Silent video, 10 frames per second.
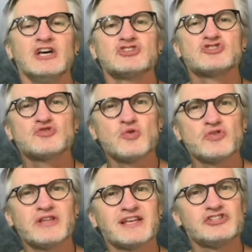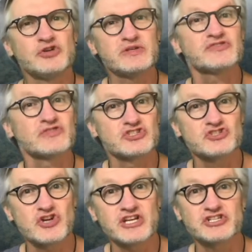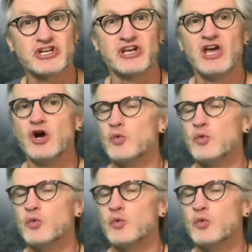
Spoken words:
saw that Jewish frustration